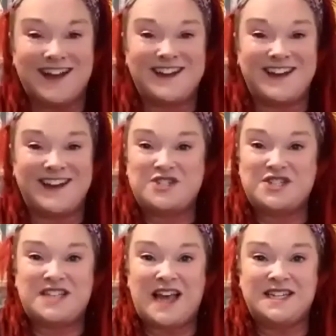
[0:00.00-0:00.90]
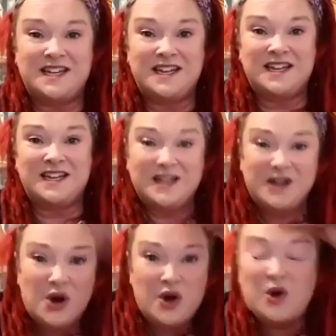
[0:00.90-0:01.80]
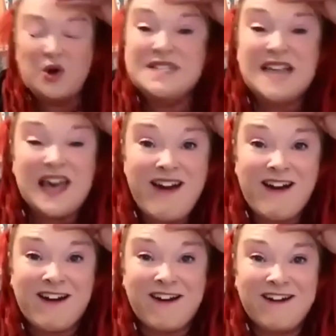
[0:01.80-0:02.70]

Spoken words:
And she said, "Who's there?